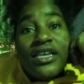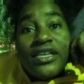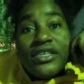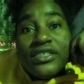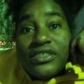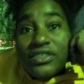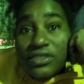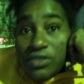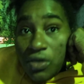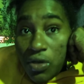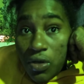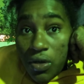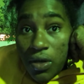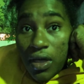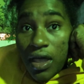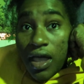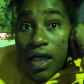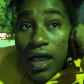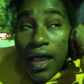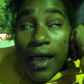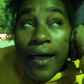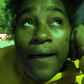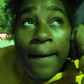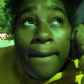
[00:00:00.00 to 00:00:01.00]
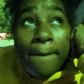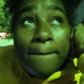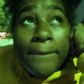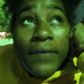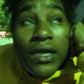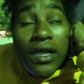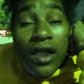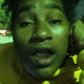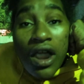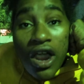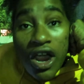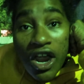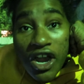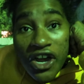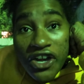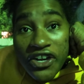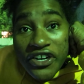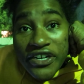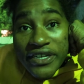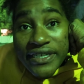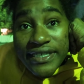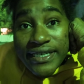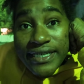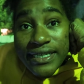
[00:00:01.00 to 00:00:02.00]
So I'm
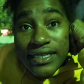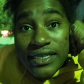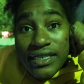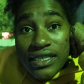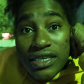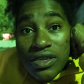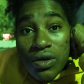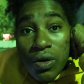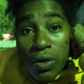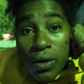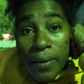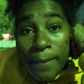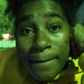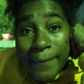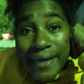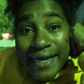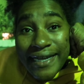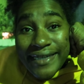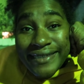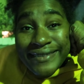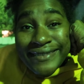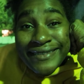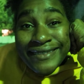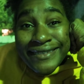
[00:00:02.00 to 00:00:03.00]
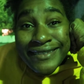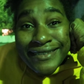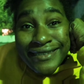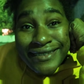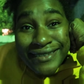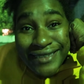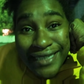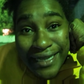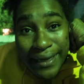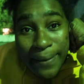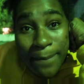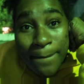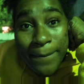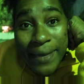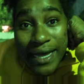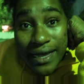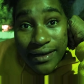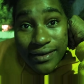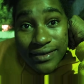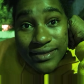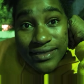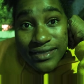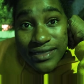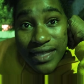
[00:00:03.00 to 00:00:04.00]
currently on my
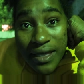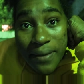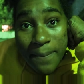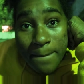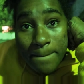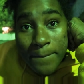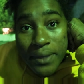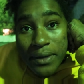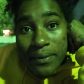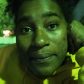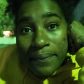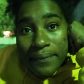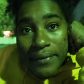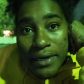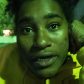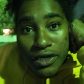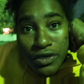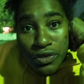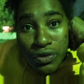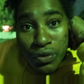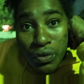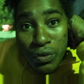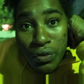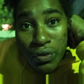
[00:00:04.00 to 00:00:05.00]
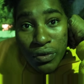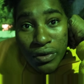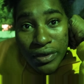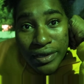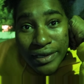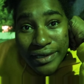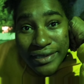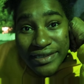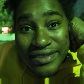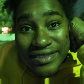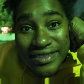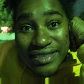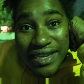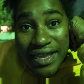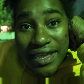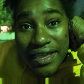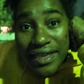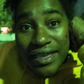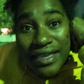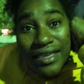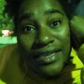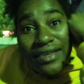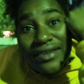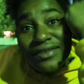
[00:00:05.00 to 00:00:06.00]
back step. My dog is
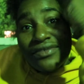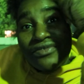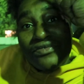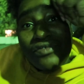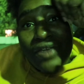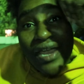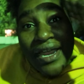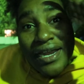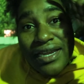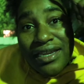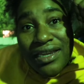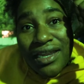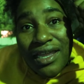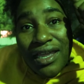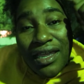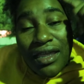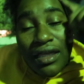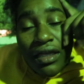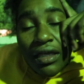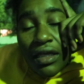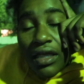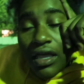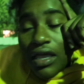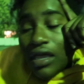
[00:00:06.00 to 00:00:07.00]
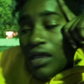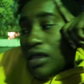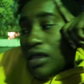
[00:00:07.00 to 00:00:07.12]
like right there.